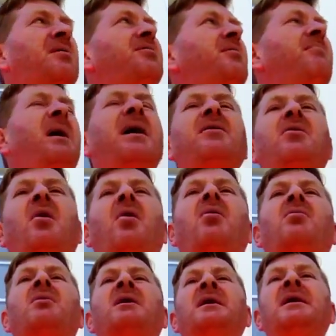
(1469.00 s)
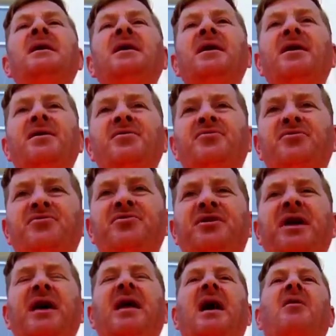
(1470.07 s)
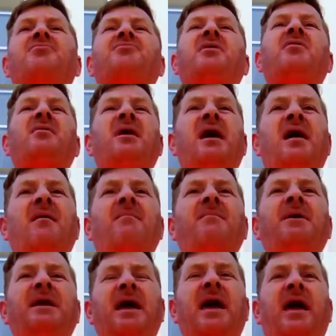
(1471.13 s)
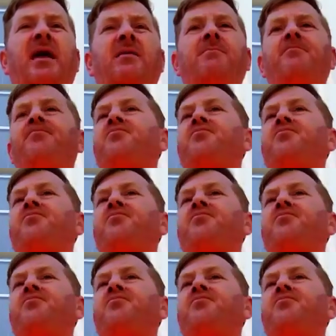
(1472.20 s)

Your main goal is get out there every day,